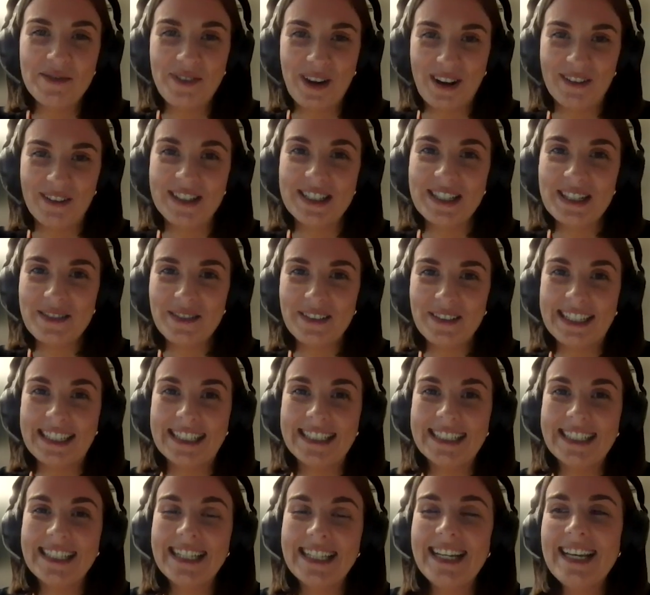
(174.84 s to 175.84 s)
very sweet.
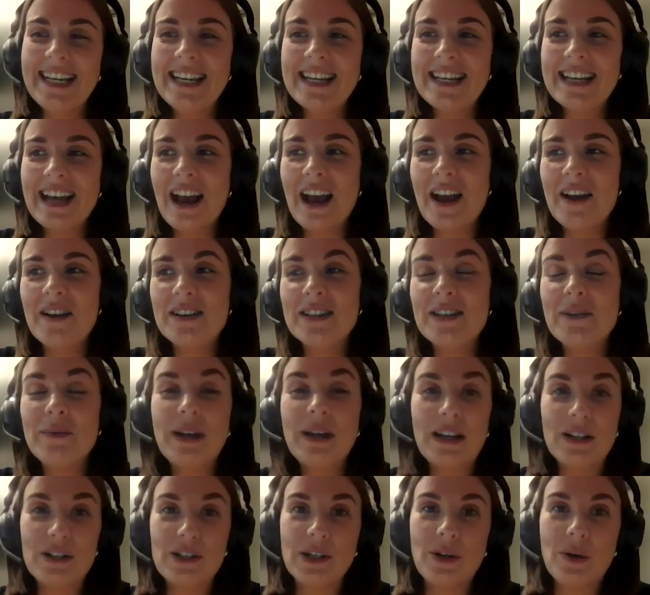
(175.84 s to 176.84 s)
So we
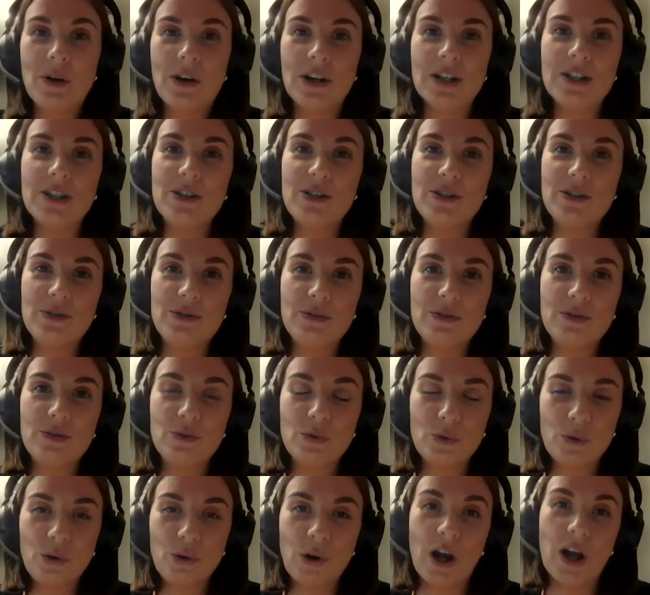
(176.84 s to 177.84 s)
actually got her to
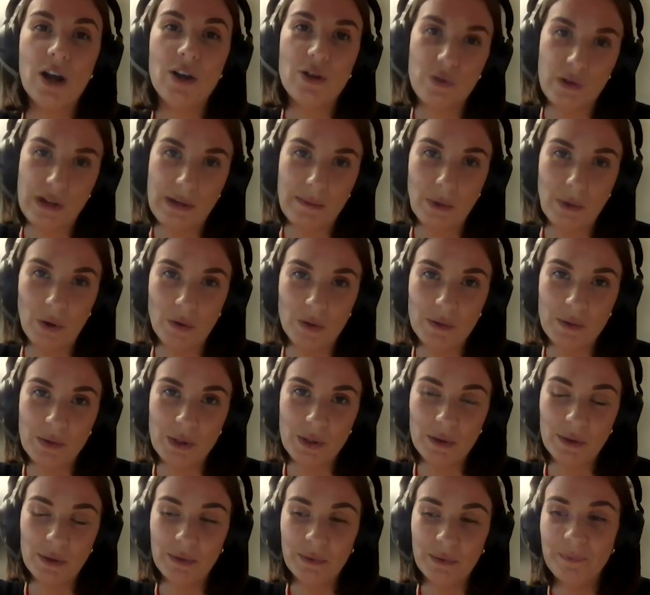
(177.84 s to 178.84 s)
draw her dream
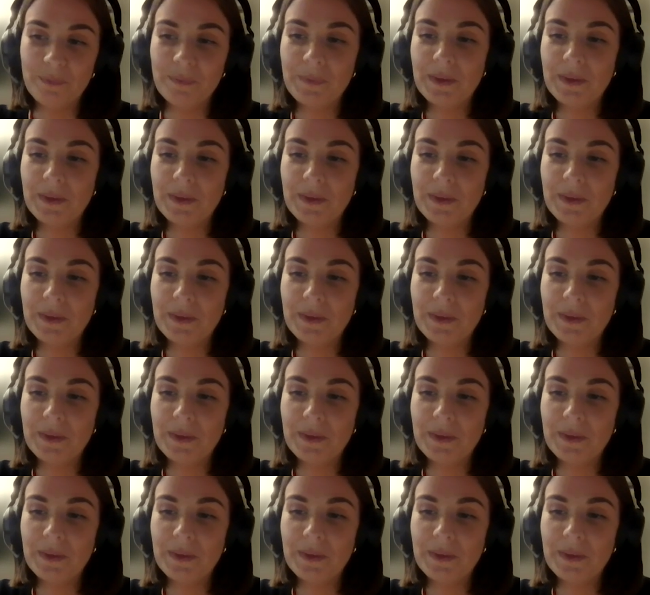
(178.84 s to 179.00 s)
hospital.